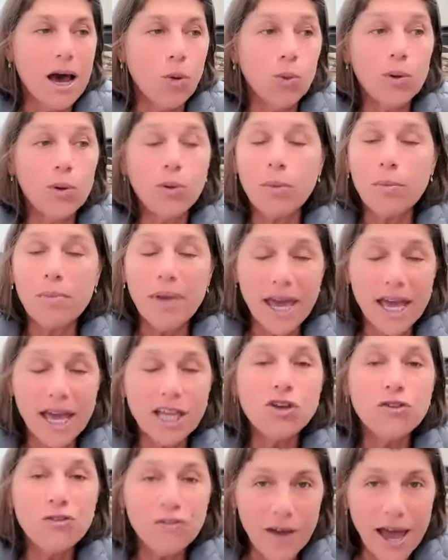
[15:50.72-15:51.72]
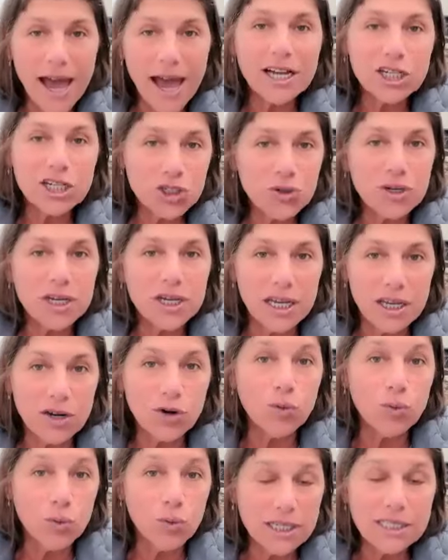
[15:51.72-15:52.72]
We were manufacturing in
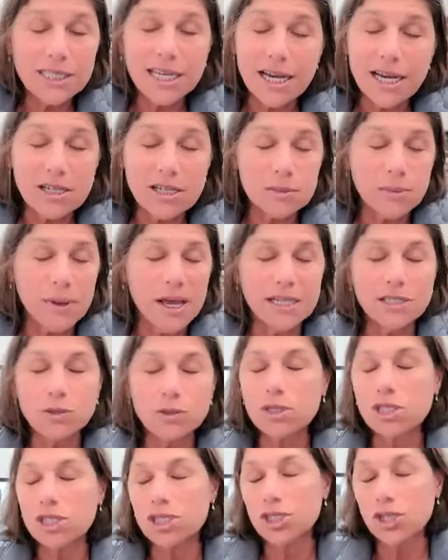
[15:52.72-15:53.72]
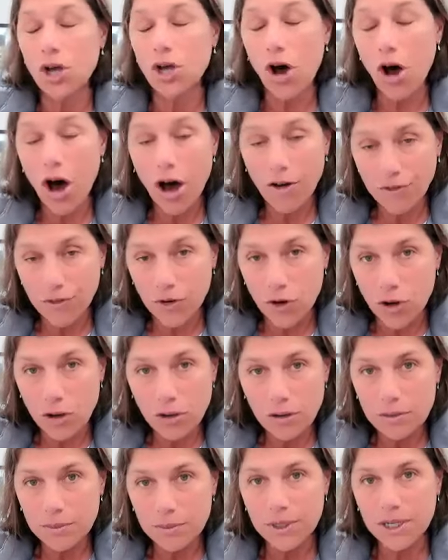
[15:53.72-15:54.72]
a retail space, which is
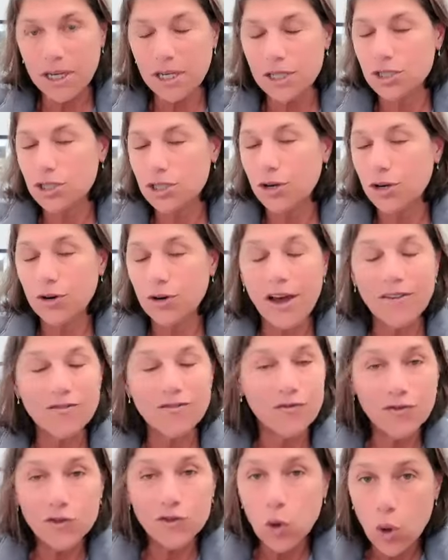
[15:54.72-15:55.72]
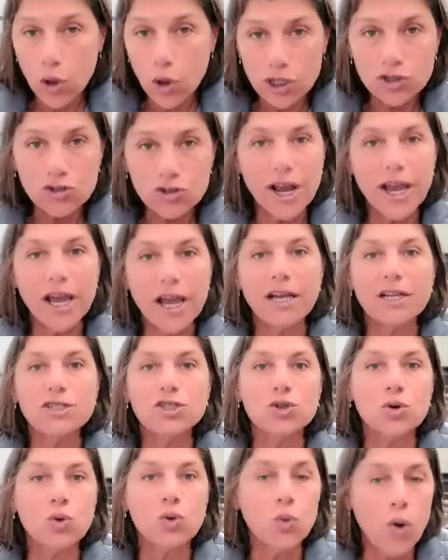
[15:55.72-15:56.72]
awful because you don't have floor
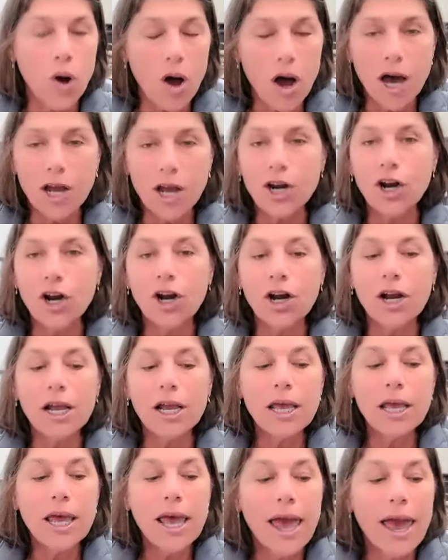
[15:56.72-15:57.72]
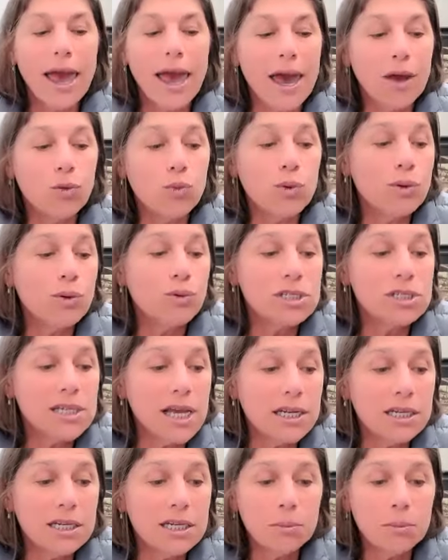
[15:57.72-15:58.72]
drains or water. And we were
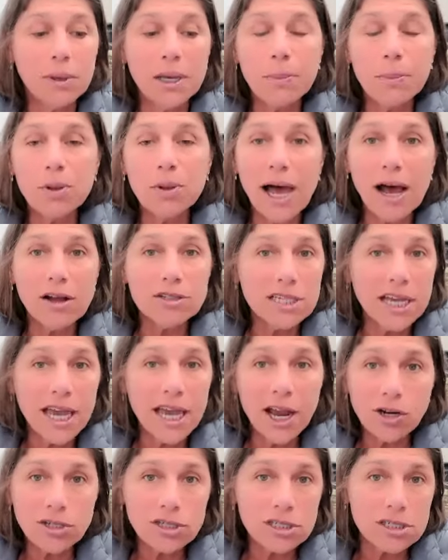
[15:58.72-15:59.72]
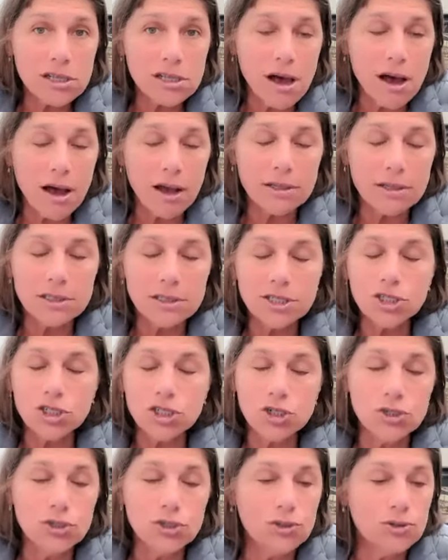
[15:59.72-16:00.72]
sending people out to hair salons
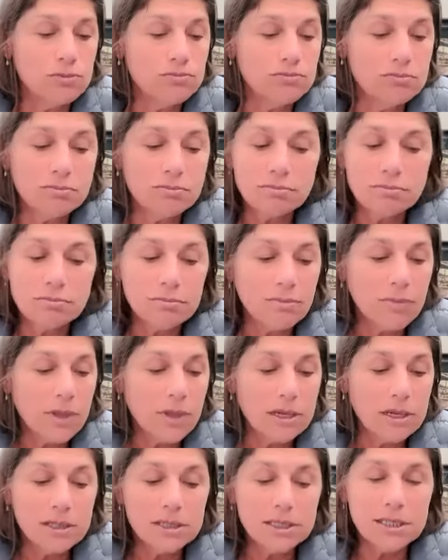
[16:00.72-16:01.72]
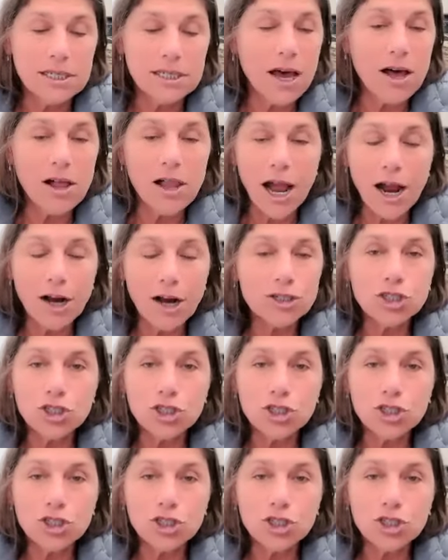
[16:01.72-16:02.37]
to sell our